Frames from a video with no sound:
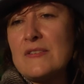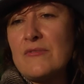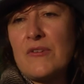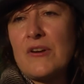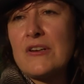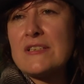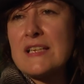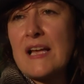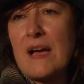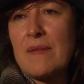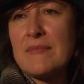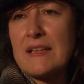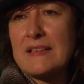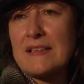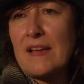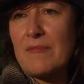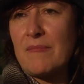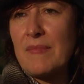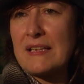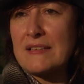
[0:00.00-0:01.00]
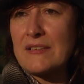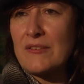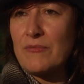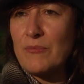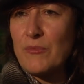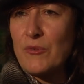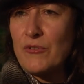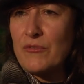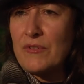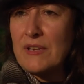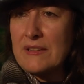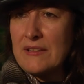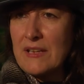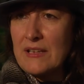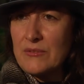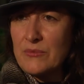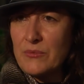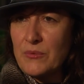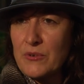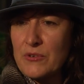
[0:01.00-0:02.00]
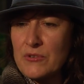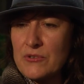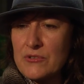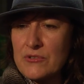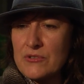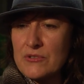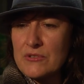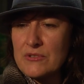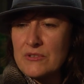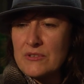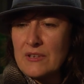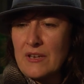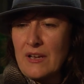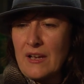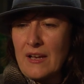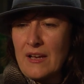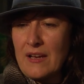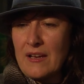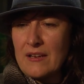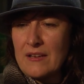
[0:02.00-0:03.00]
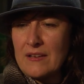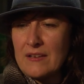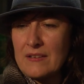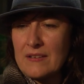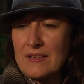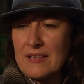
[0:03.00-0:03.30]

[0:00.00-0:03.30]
the first time that I made a movie that was uh,